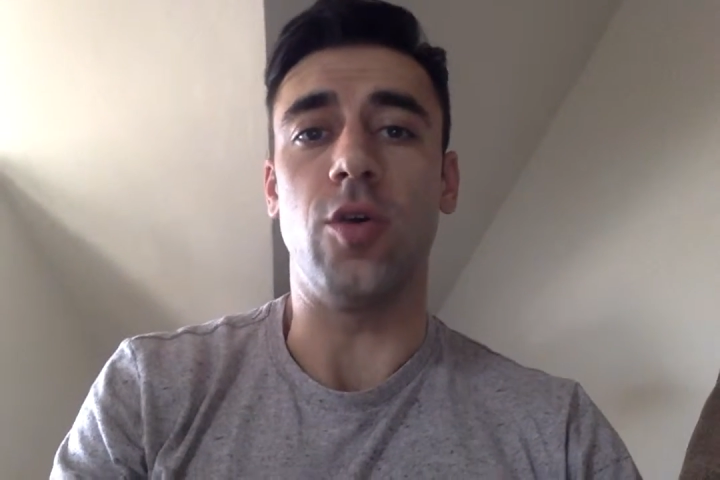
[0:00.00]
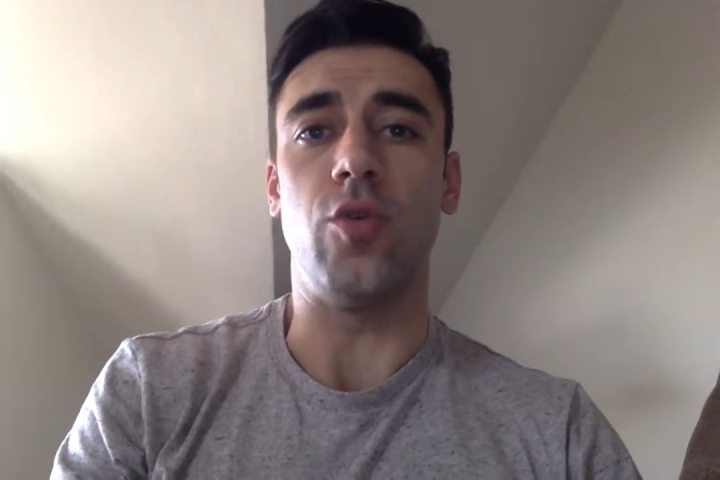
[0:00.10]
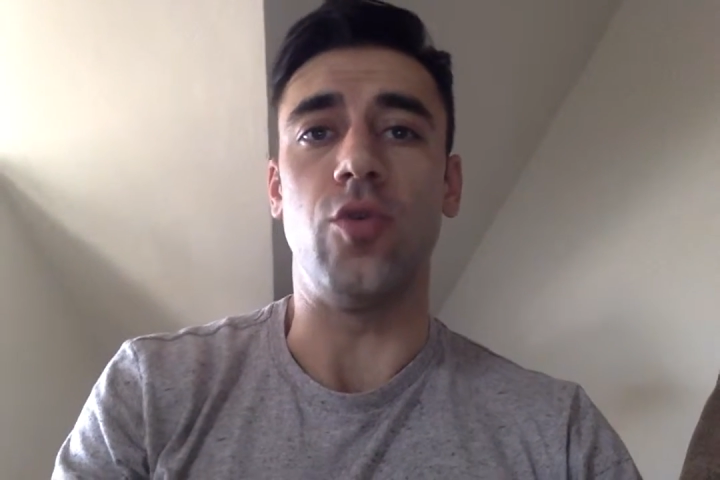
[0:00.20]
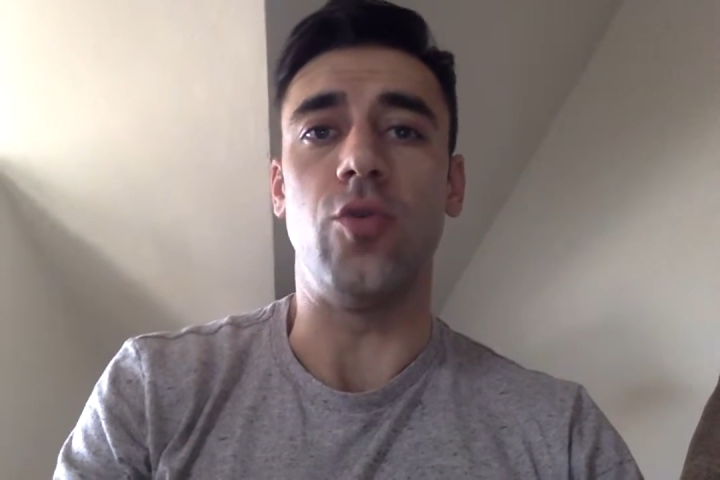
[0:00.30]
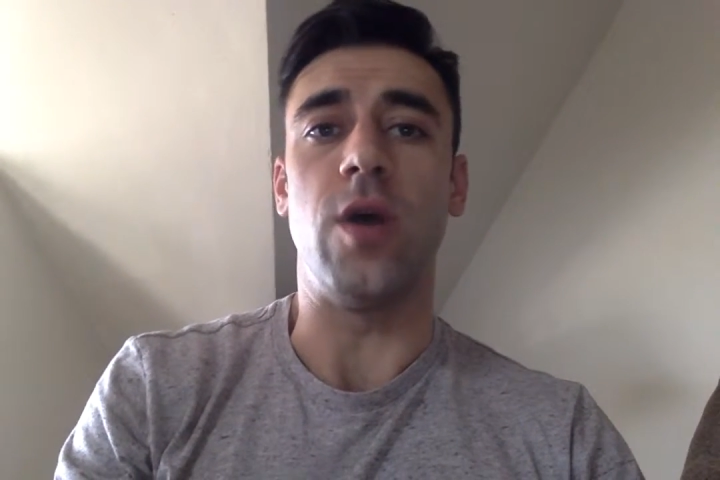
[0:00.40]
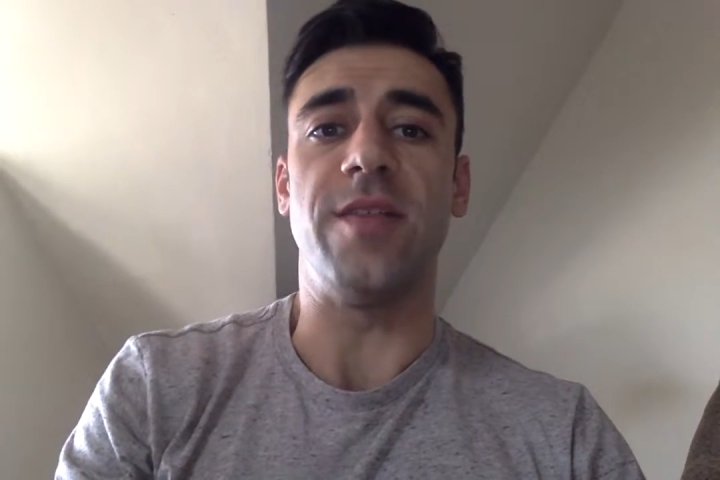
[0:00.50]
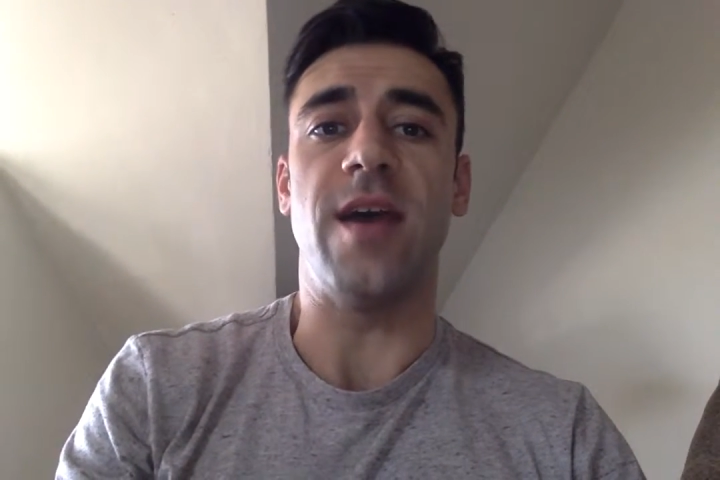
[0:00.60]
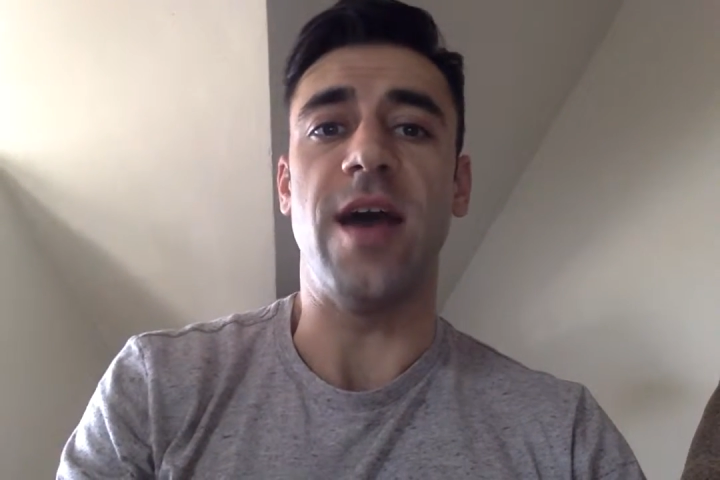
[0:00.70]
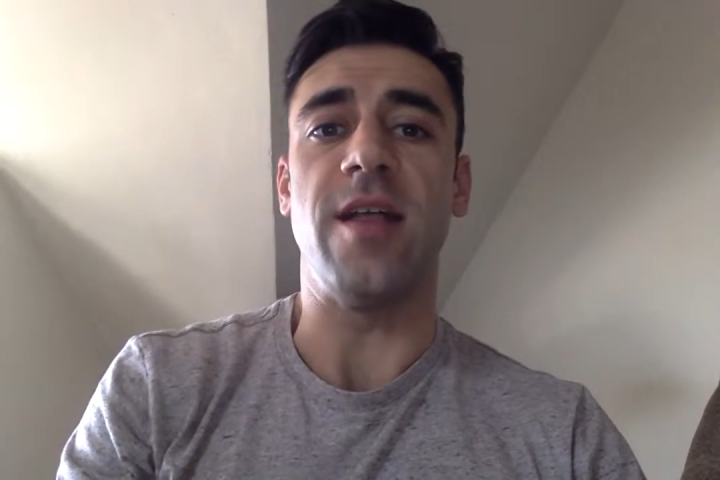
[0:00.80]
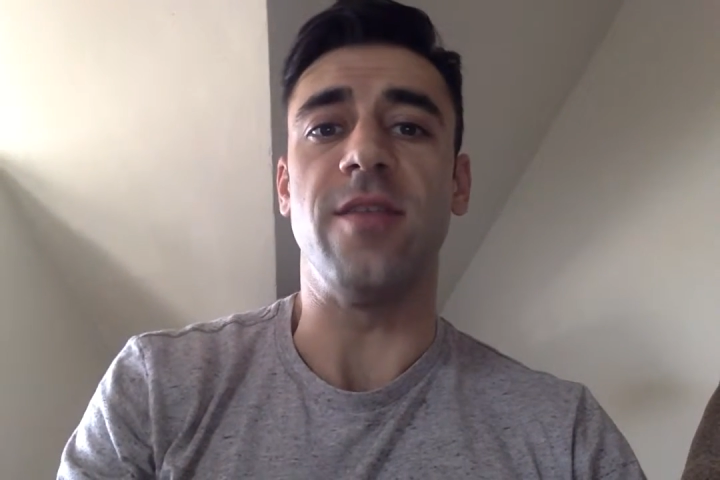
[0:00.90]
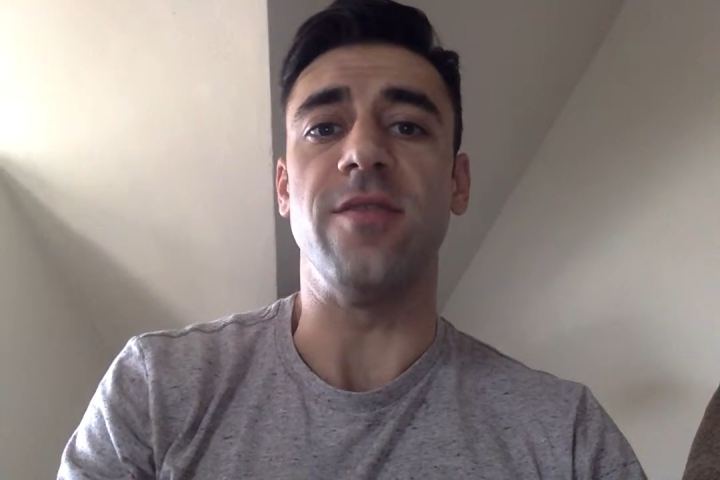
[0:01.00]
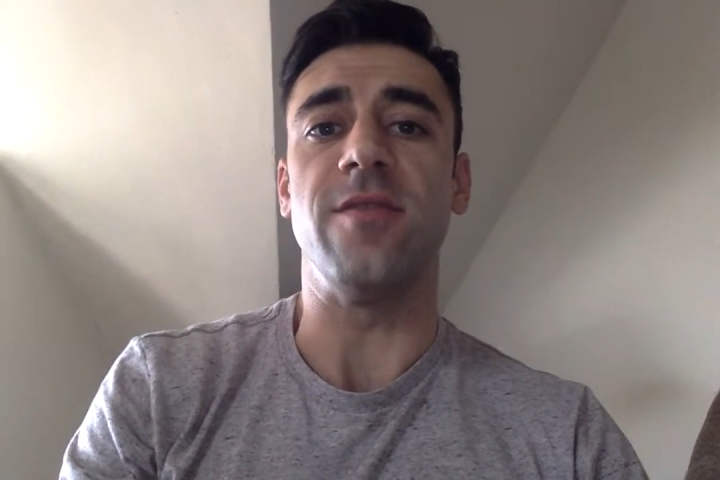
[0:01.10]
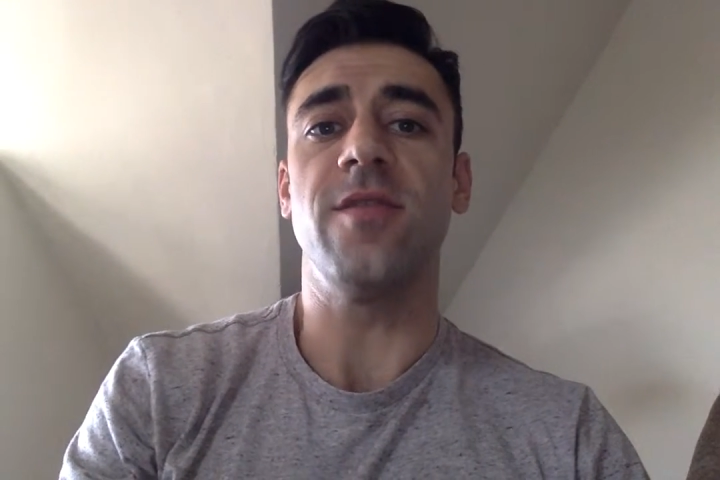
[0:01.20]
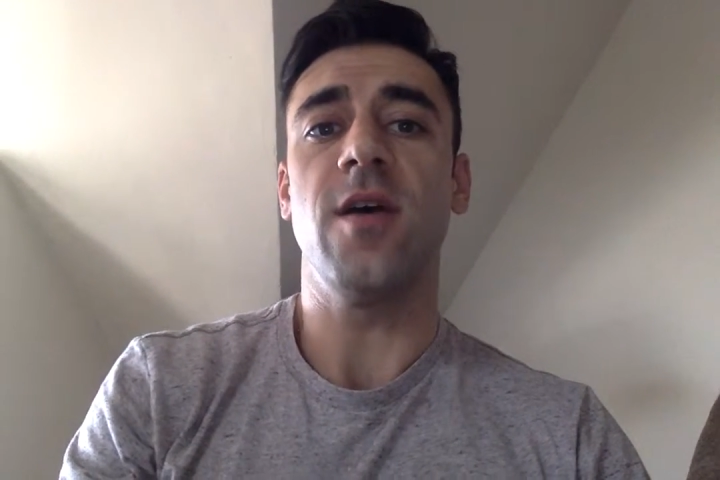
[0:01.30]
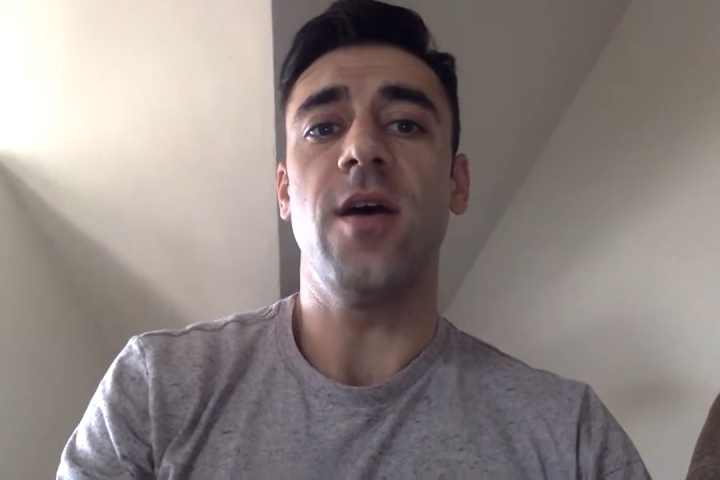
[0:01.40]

who attends